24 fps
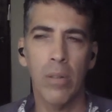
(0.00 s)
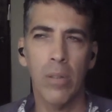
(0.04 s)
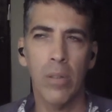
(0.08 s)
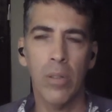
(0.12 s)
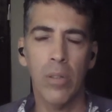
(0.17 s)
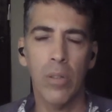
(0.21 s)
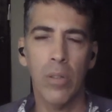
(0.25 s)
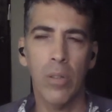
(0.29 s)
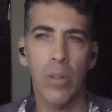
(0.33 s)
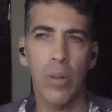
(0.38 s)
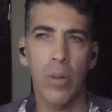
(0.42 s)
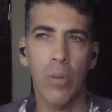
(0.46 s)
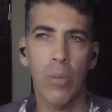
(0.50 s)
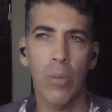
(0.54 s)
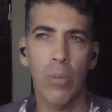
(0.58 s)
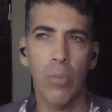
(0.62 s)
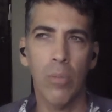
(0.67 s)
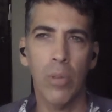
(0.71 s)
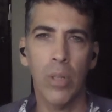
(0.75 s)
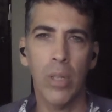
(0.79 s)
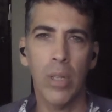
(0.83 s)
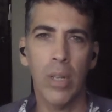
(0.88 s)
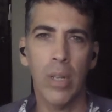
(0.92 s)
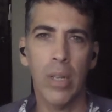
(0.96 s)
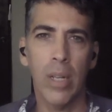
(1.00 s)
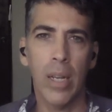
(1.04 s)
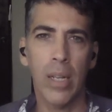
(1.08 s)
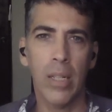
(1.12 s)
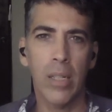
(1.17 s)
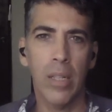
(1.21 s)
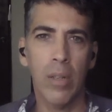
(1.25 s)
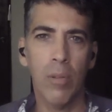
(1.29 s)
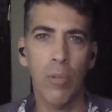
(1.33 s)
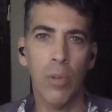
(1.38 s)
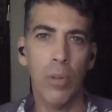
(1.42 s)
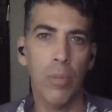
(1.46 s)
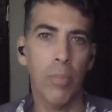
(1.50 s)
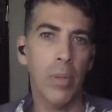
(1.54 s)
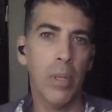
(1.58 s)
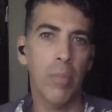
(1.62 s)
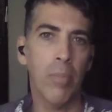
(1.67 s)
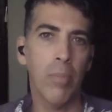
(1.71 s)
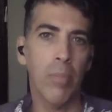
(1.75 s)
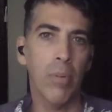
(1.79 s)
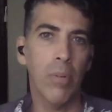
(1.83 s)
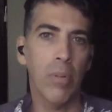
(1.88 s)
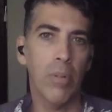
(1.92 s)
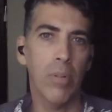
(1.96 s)
you know, reconnecting with
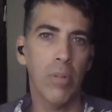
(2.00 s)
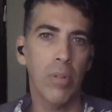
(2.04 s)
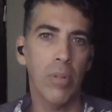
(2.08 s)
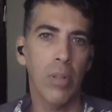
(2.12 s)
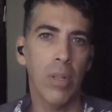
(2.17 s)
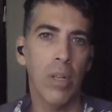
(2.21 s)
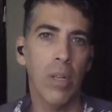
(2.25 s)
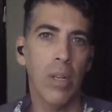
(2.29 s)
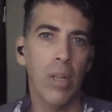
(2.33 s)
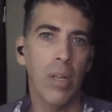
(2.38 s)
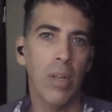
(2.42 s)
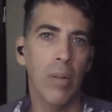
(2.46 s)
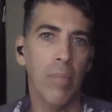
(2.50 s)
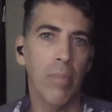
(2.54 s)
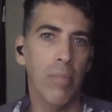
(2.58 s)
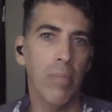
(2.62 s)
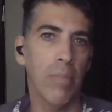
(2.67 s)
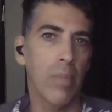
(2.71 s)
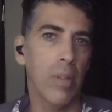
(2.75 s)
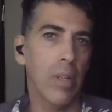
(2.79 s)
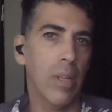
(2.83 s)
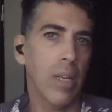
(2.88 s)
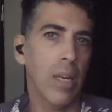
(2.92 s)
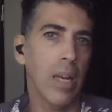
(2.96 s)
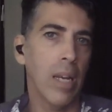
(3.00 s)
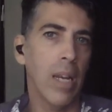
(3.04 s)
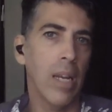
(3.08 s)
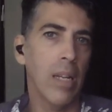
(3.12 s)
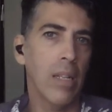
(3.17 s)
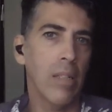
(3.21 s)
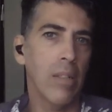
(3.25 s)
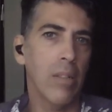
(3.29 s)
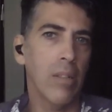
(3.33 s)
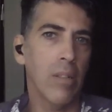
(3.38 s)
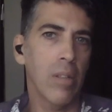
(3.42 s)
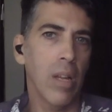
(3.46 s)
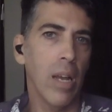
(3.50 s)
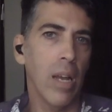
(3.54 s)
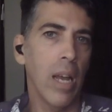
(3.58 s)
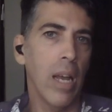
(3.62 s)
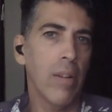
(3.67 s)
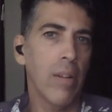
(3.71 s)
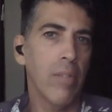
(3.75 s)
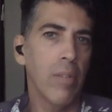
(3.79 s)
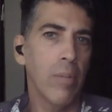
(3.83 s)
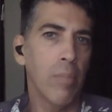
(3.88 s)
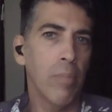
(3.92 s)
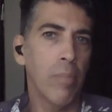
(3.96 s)
people. Like I
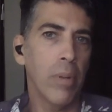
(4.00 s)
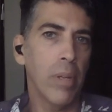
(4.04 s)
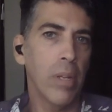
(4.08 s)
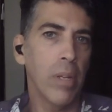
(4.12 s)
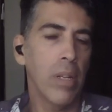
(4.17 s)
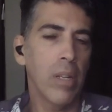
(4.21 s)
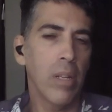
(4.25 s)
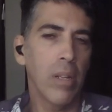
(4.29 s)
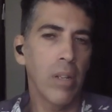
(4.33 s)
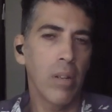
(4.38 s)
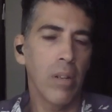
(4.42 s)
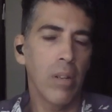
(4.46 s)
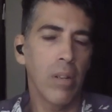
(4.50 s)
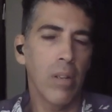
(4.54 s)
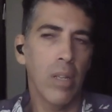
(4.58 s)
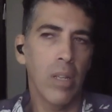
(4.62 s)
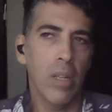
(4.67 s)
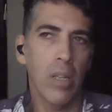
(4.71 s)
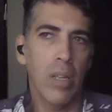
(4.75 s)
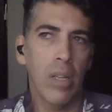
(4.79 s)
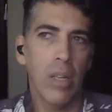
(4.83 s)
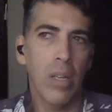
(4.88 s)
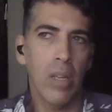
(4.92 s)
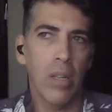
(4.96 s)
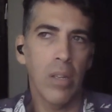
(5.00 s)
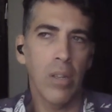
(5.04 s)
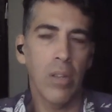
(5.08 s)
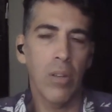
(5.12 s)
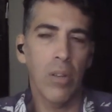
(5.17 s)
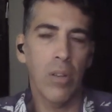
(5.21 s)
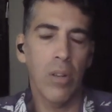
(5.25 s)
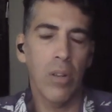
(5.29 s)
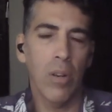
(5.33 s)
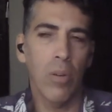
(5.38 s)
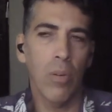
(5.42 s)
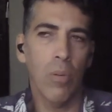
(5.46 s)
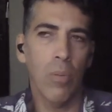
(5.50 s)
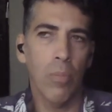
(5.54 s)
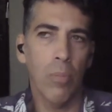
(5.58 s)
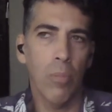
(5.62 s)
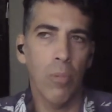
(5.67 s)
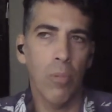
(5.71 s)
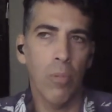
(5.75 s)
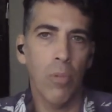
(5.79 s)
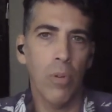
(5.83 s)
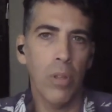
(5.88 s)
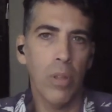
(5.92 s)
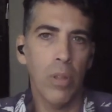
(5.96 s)
hadn't been in, you know,
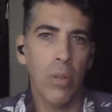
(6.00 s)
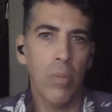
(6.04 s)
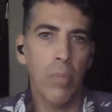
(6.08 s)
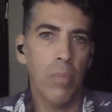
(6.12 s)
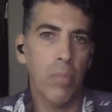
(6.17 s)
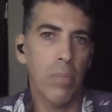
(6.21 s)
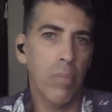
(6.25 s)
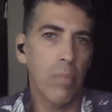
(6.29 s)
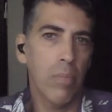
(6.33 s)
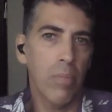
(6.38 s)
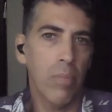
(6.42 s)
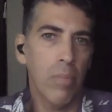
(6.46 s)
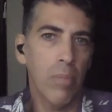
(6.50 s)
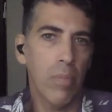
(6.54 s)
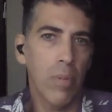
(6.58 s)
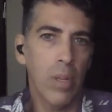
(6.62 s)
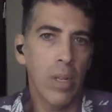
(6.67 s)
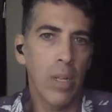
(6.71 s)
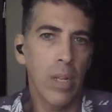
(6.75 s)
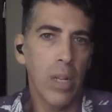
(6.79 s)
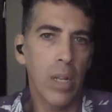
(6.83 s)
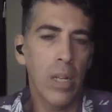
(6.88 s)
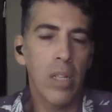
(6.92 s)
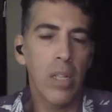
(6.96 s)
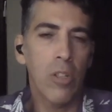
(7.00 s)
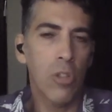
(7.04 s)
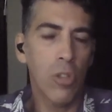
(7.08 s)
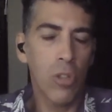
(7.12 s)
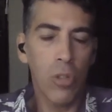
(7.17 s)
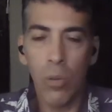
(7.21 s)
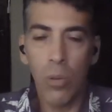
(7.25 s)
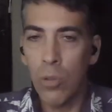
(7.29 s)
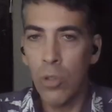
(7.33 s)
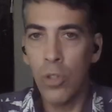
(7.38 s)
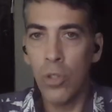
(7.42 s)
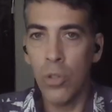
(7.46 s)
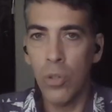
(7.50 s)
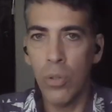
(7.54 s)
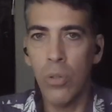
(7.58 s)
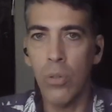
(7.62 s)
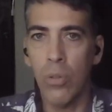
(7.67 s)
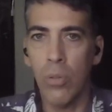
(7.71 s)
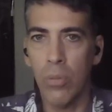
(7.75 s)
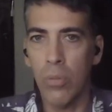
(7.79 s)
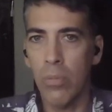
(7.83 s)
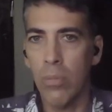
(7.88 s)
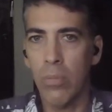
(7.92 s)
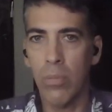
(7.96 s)
in any
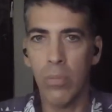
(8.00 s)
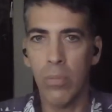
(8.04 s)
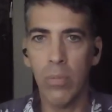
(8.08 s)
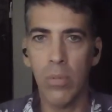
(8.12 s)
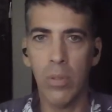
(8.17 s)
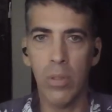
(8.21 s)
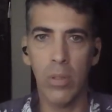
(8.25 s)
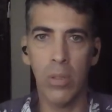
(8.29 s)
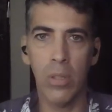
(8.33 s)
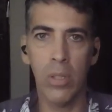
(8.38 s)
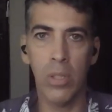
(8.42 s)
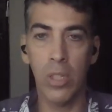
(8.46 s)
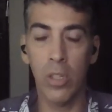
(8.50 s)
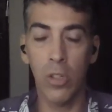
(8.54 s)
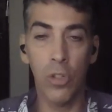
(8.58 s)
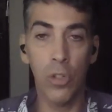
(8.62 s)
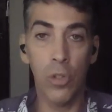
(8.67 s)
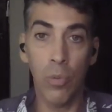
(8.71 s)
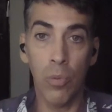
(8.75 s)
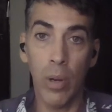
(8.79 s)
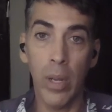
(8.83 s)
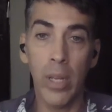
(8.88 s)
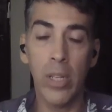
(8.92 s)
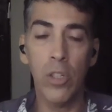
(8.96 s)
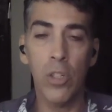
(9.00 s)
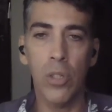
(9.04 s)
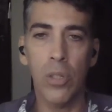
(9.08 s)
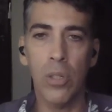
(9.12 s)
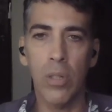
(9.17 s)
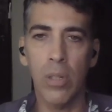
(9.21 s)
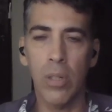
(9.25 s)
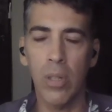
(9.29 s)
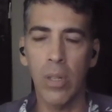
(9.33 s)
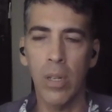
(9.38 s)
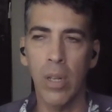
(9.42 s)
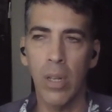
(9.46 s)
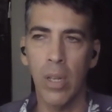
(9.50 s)
social situation